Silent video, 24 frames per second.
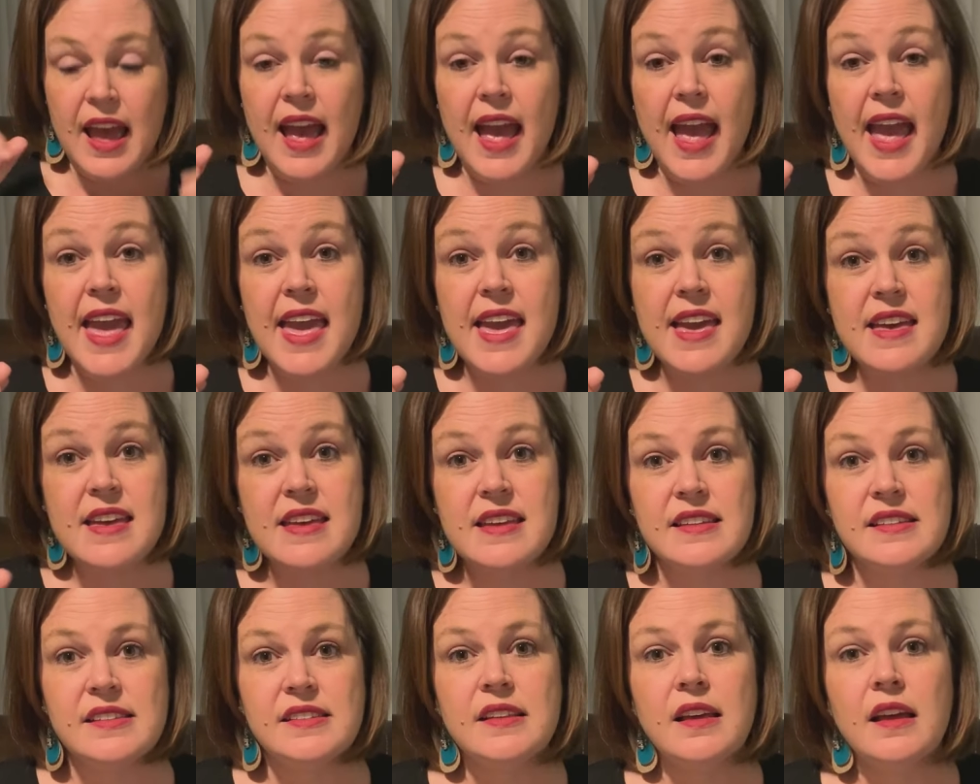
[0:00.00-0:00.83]

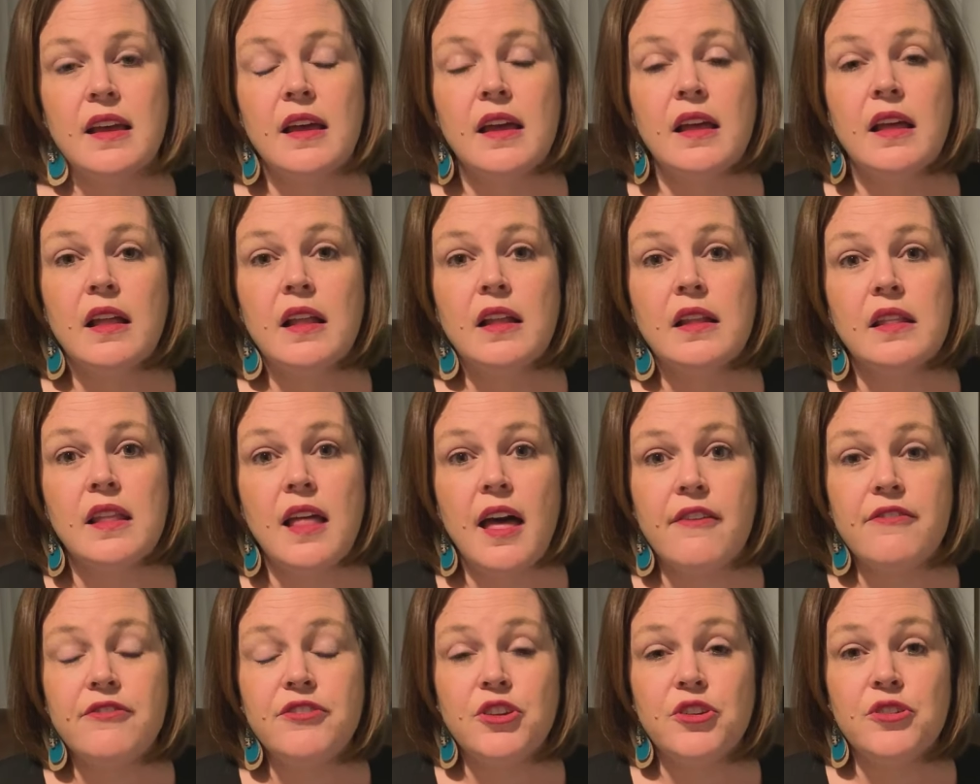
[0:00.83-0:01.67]
and
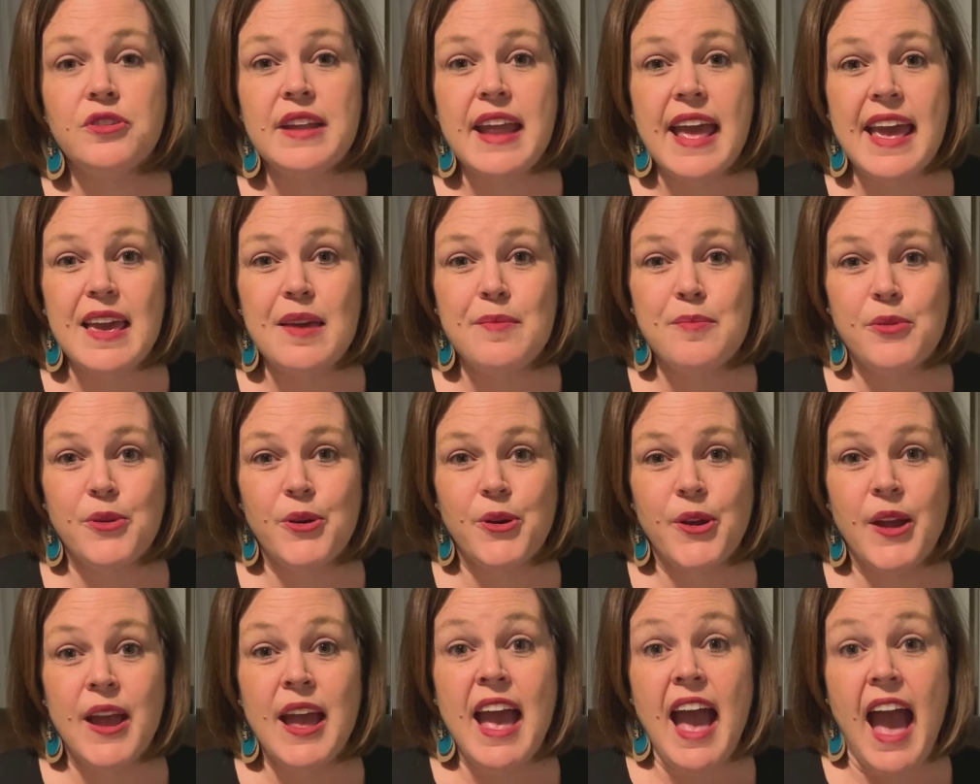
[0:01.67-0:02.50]
love your
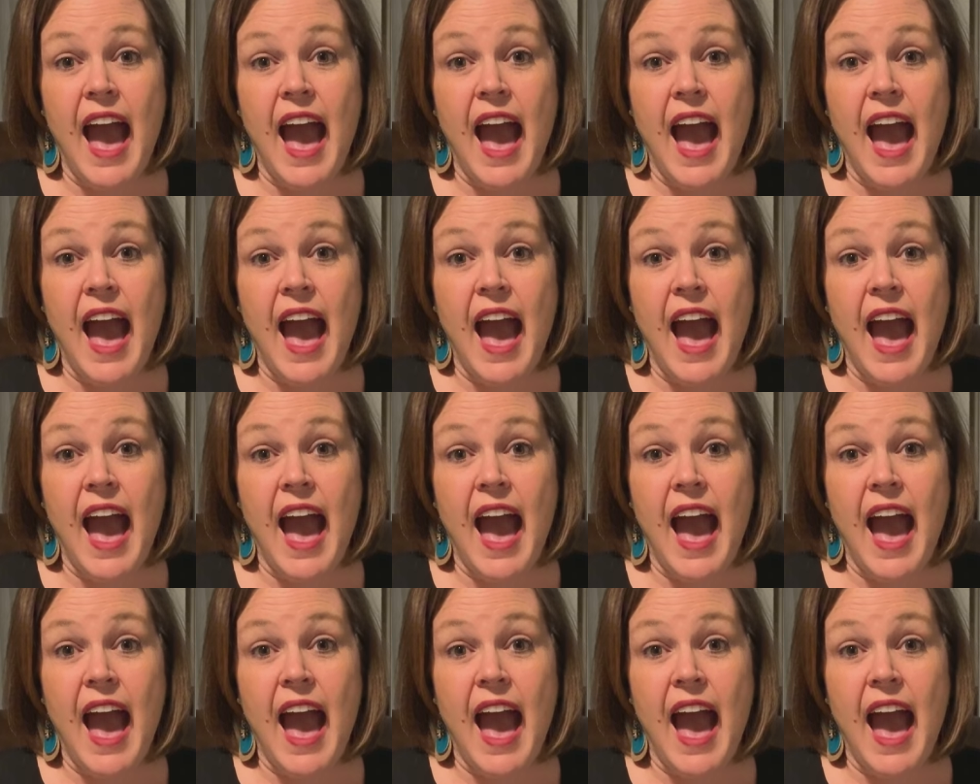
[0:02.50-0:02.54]
neighbor